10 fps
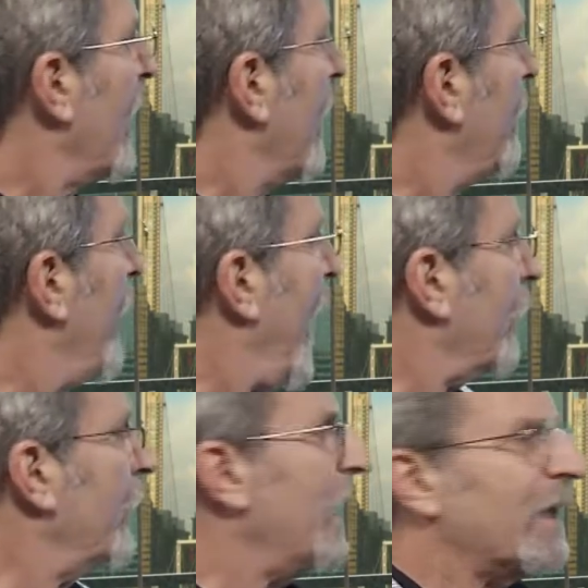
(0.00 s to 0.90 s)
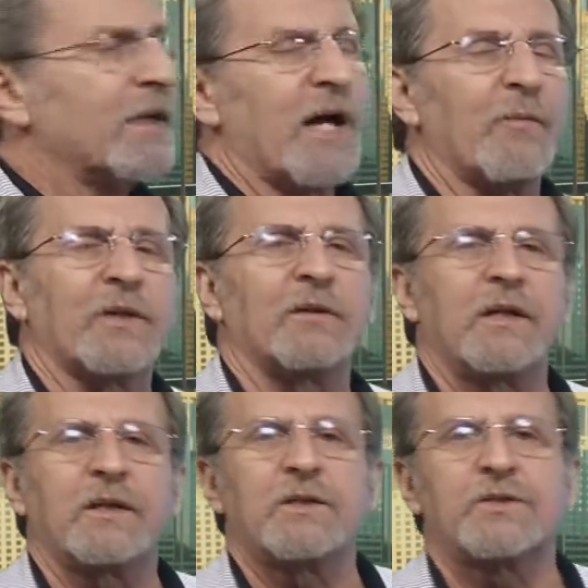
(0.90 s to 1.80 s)
A backward economic
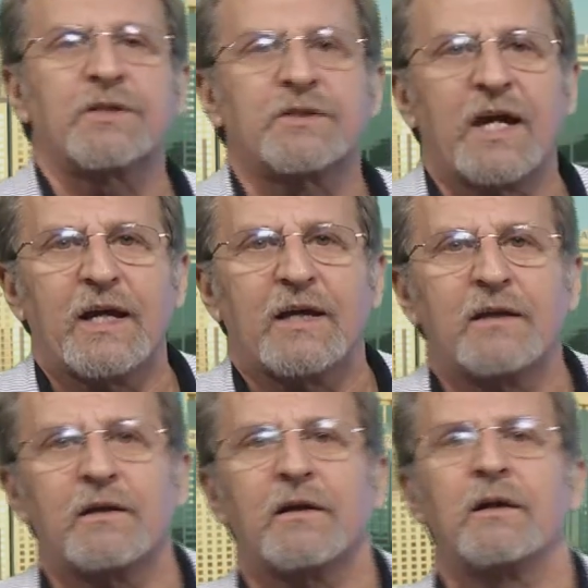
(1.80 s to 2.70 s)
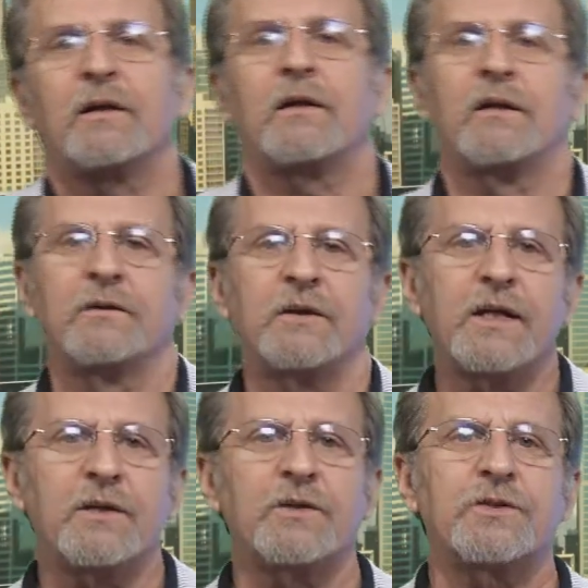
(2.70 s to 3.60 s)
linkage is a
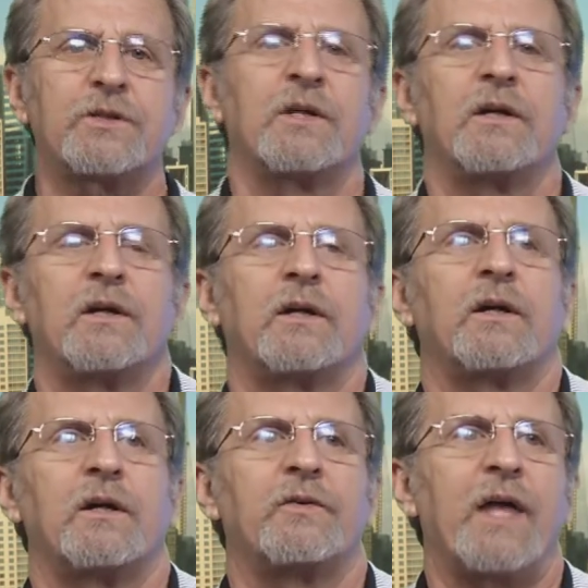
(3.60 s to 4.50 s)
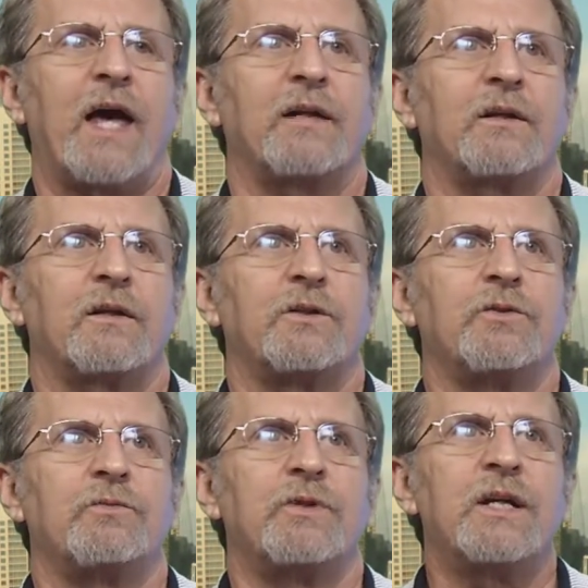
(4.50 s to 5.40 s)
linkage that
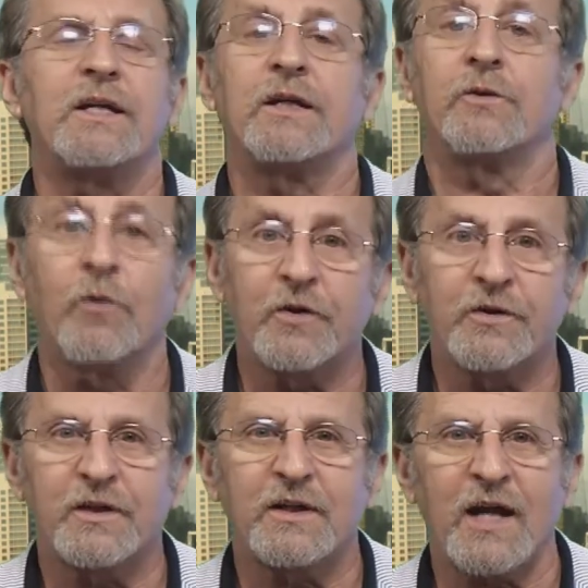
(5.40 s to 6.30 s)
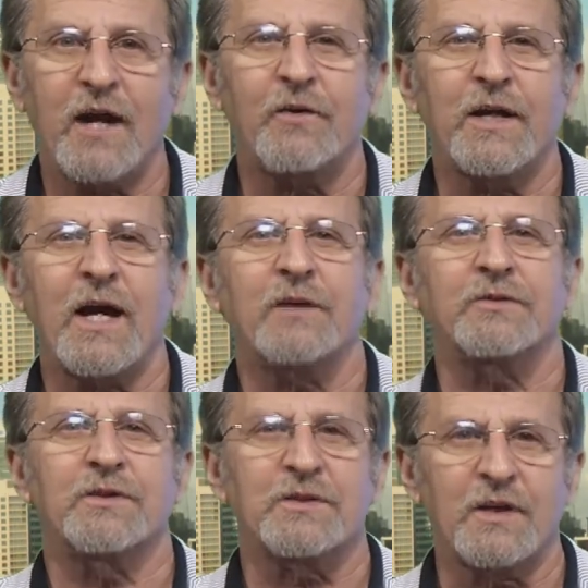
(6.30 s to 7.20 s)
you need. In order to carry
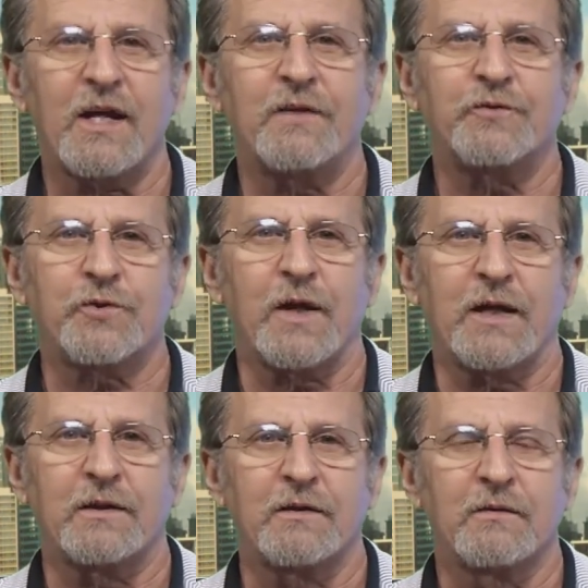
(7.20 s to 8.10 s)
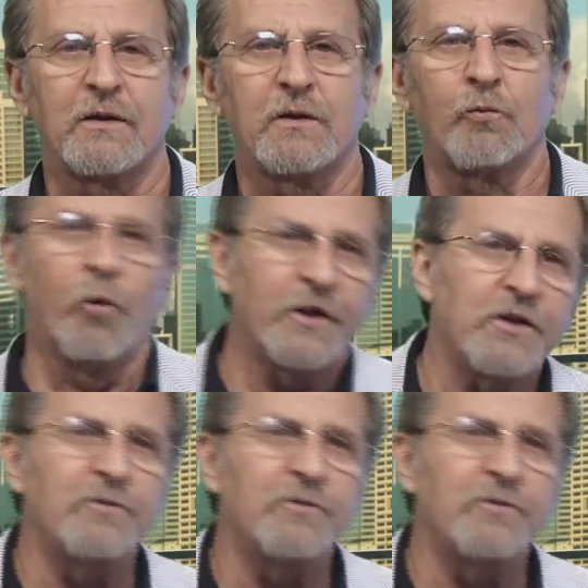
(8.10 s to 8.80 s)
out the slave trade, what do